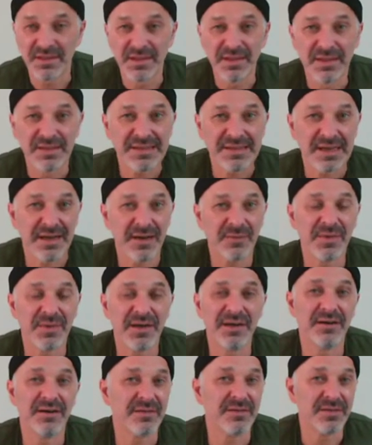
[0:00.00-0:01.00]

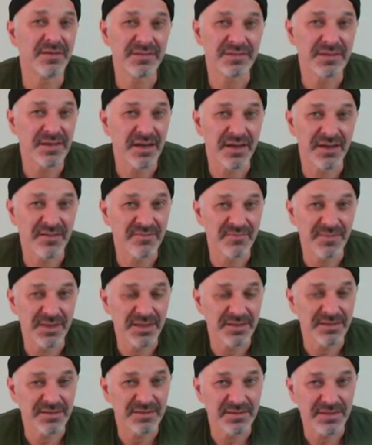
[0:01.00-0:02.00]
Taobao has kind of
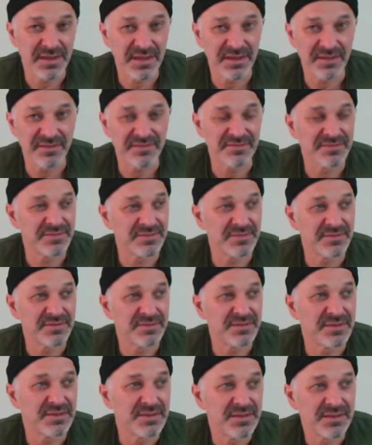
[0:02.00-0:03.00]
been out of,
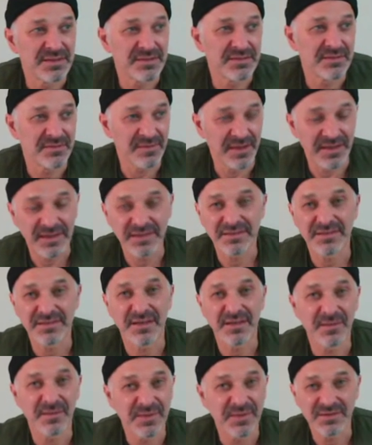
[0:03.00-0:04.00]
like I said,
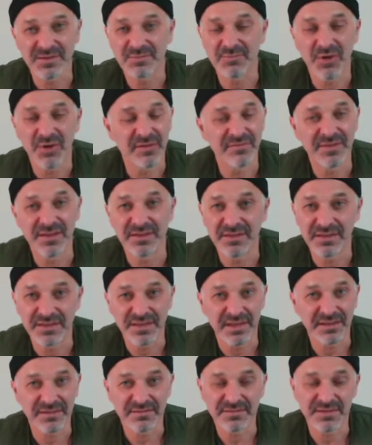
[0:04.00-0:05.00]
I'm in a small village
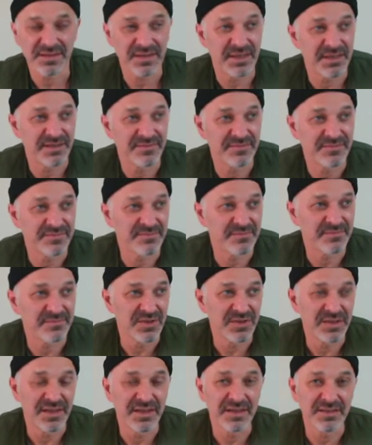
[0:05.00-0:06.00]
outside of
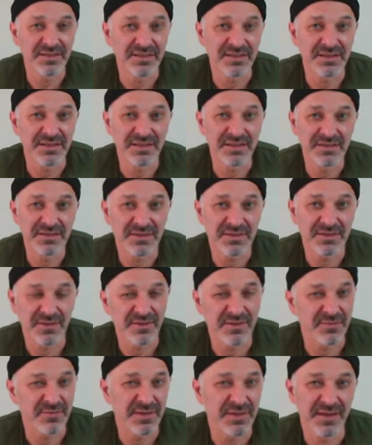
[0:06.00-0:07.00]
really any city, so I
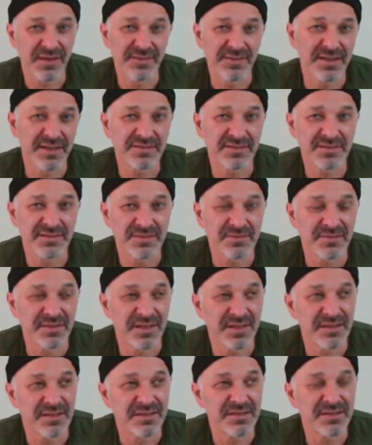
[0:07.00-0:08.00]
don't really have access to a
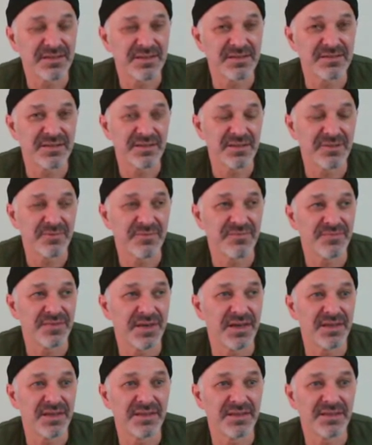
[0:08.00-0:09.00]
lot of things that you would
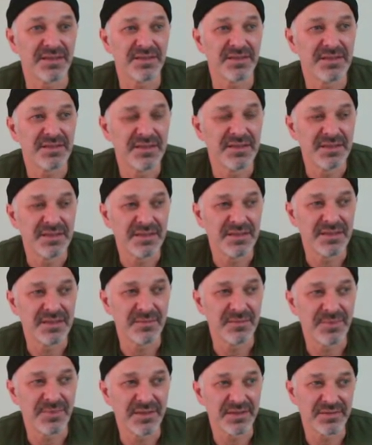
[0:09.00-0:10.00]
find in a
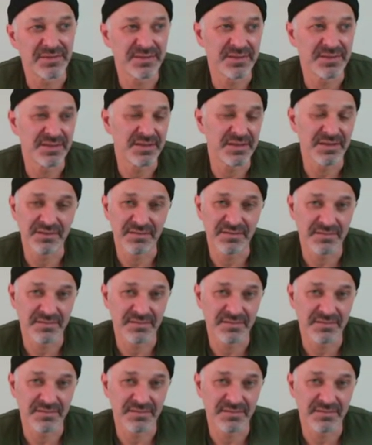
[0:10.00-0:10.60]
bigger city.